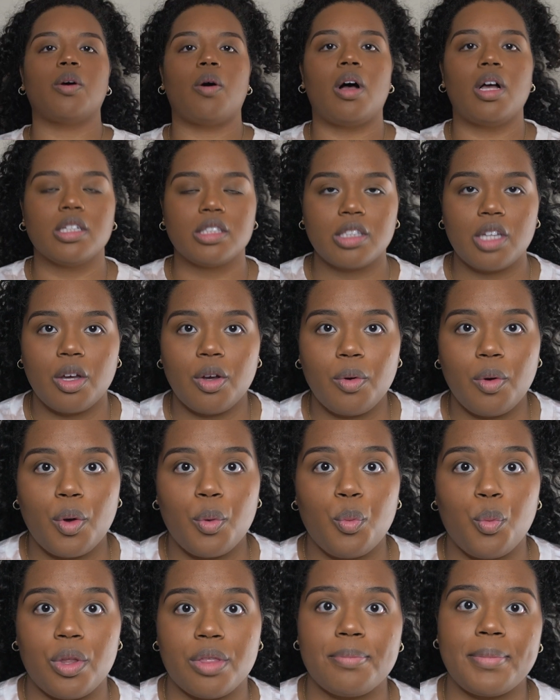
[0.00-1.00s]
also
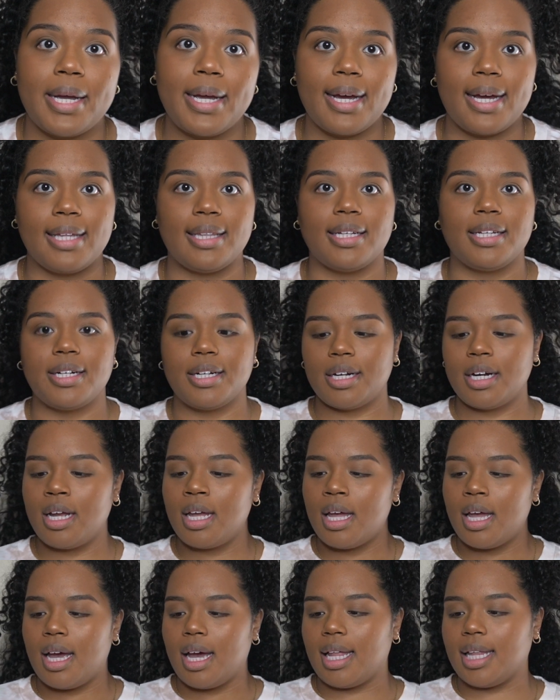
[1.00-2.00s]
with my highlighter,
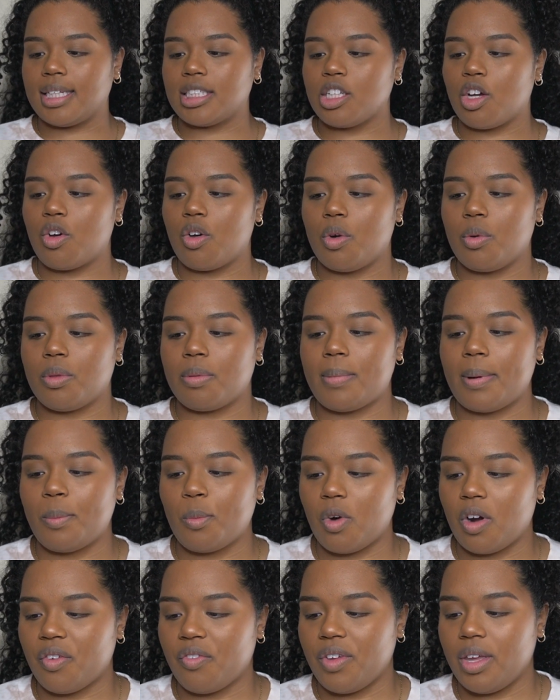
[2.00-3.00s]
I like to go in with my
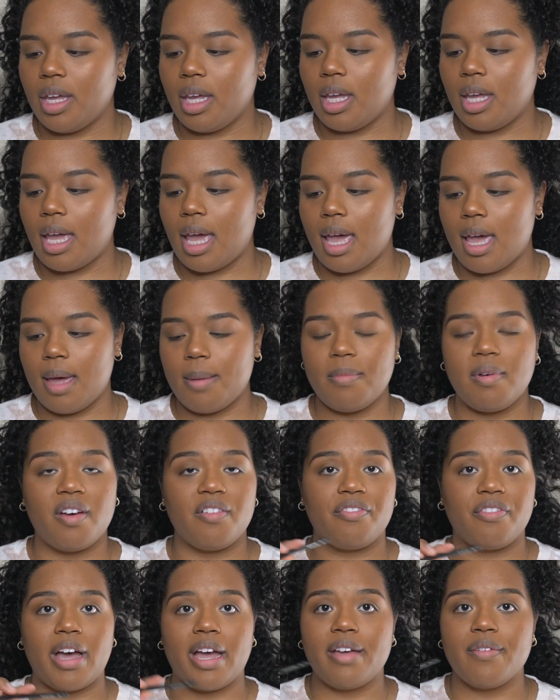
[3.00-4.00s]
Morphe
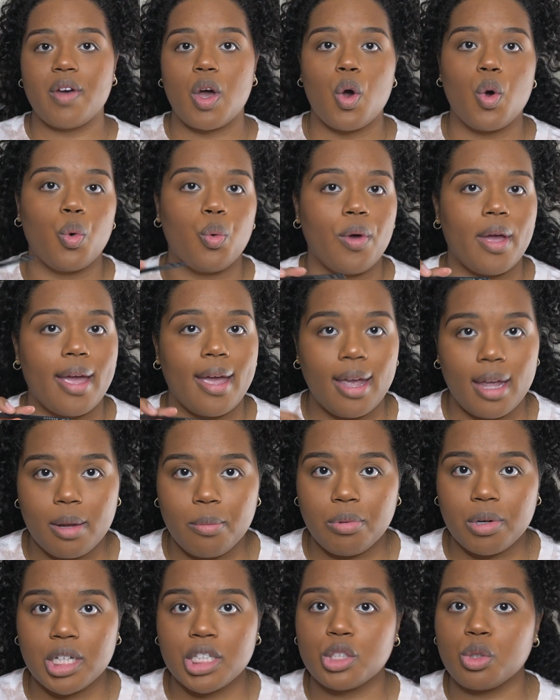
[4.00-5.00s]
M508
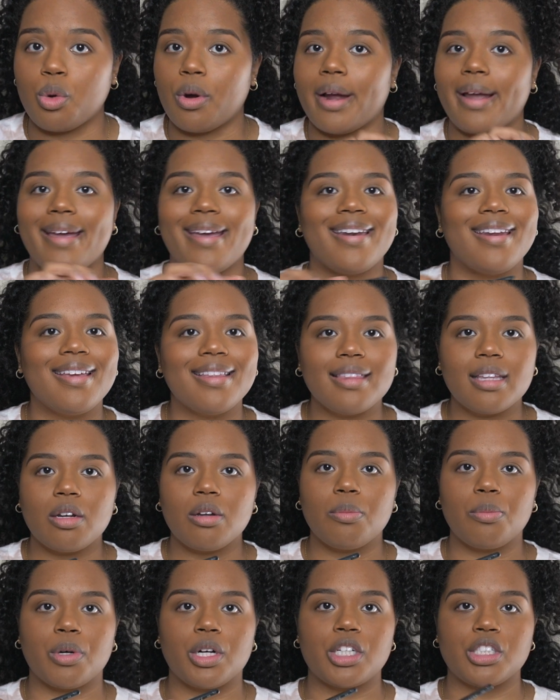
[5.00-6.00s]
brush or any
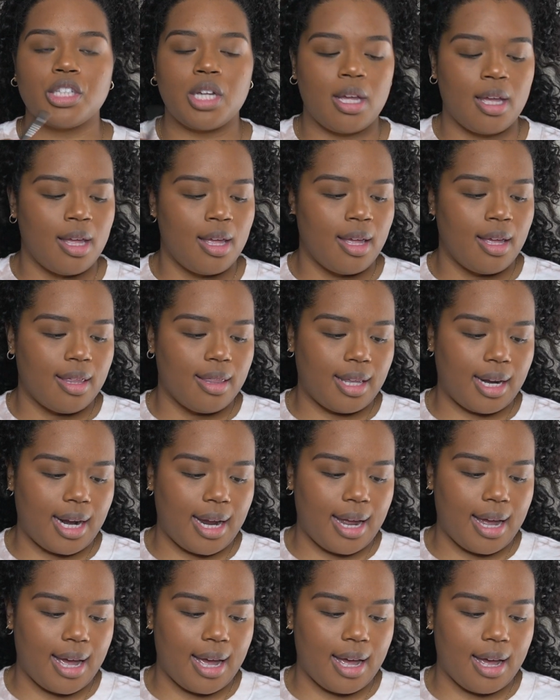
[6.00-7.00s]
little brush that I
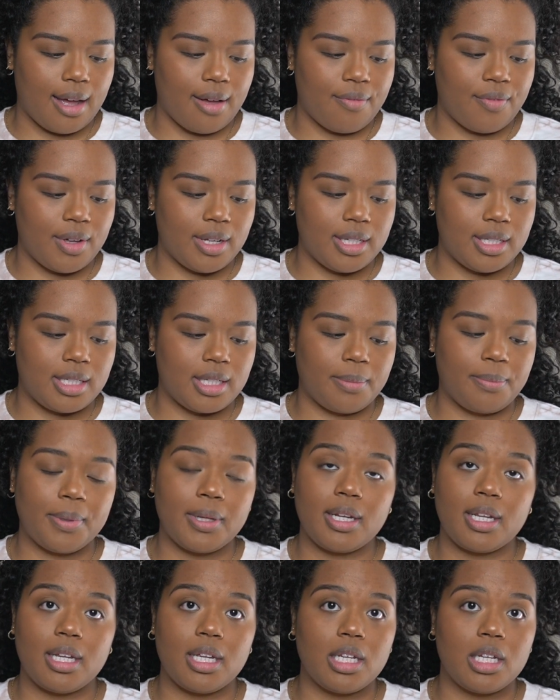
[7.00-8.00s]
have, dip
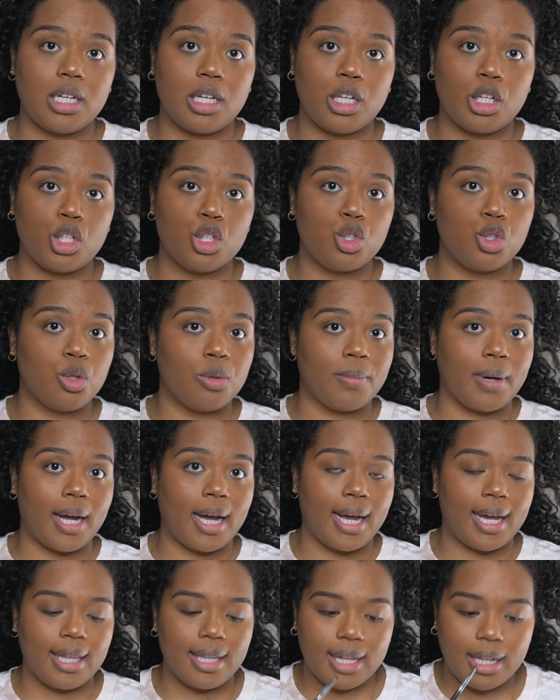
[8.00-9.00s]
it into my
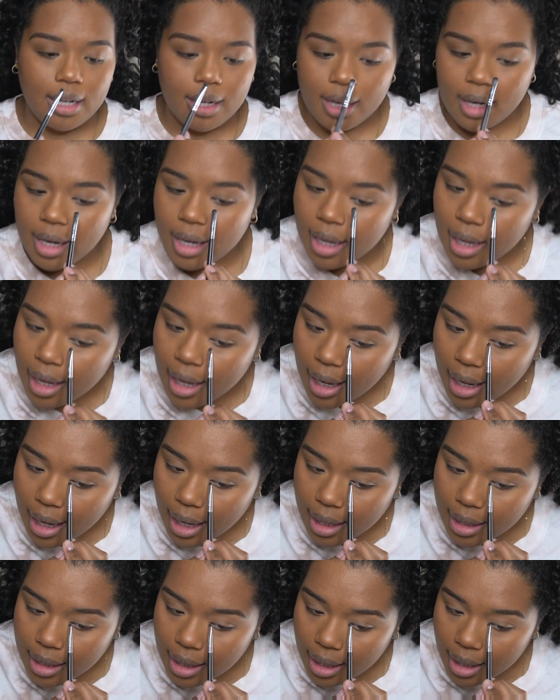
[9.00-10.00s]
highlighter
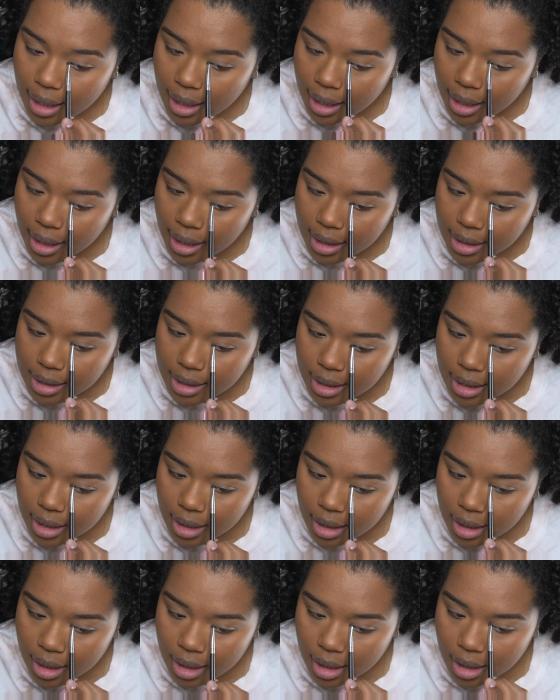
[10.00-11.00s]
and hit
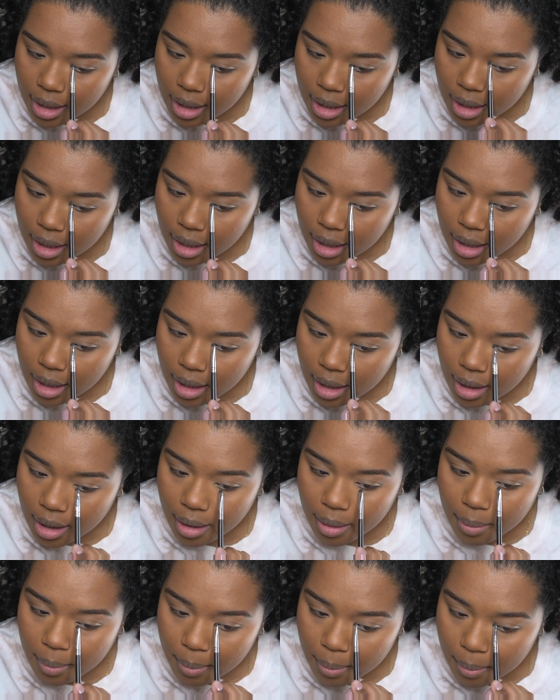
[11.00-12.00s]

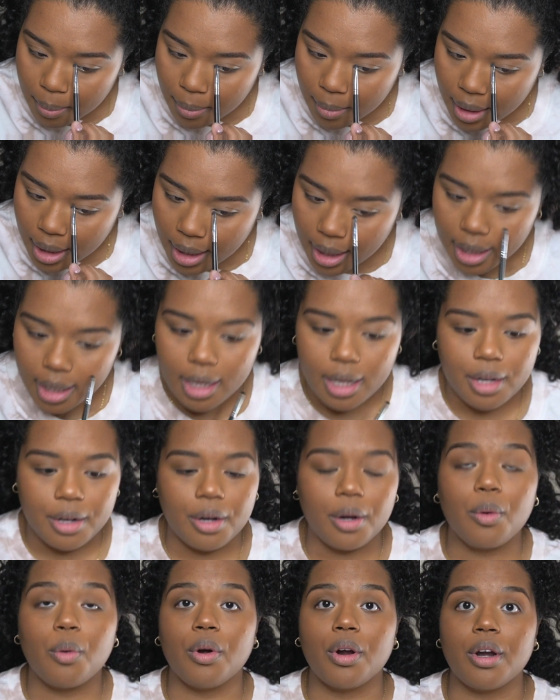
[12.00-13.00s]
my
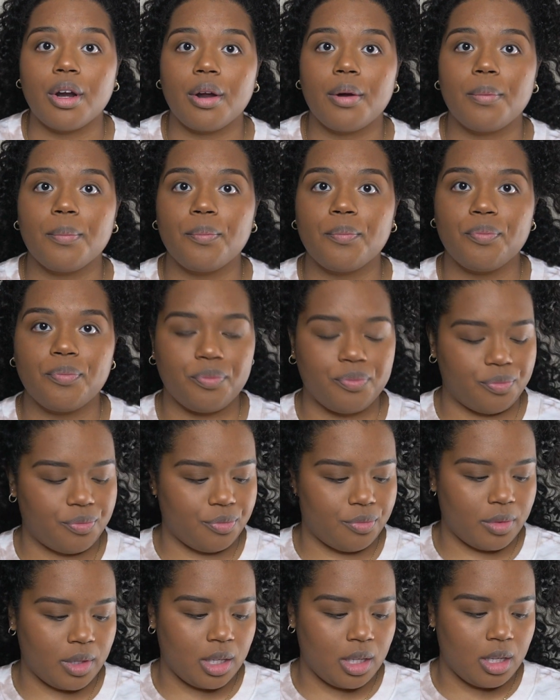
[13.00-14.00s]
inner corner
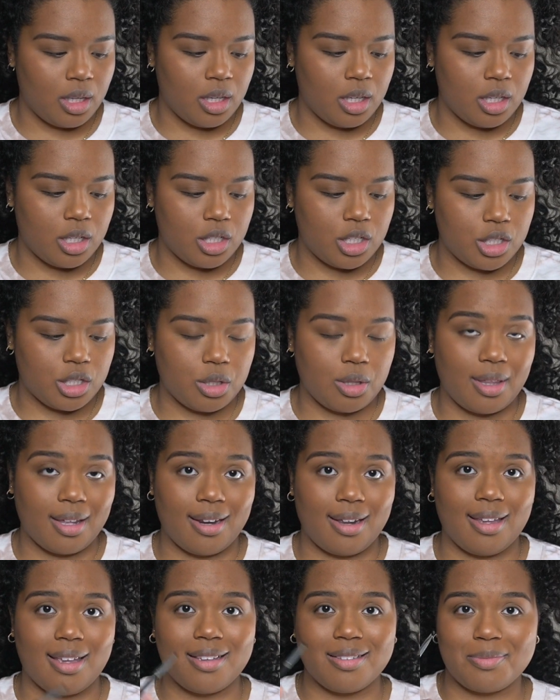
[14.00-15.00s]
just so that
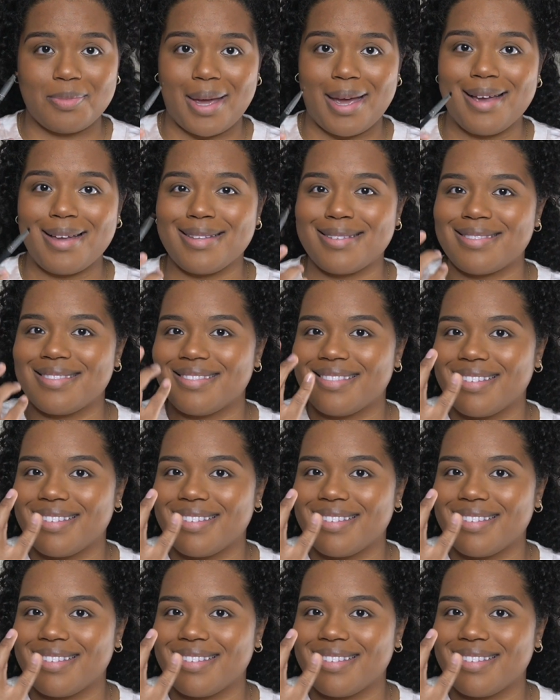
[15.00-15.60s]
it gives my eyes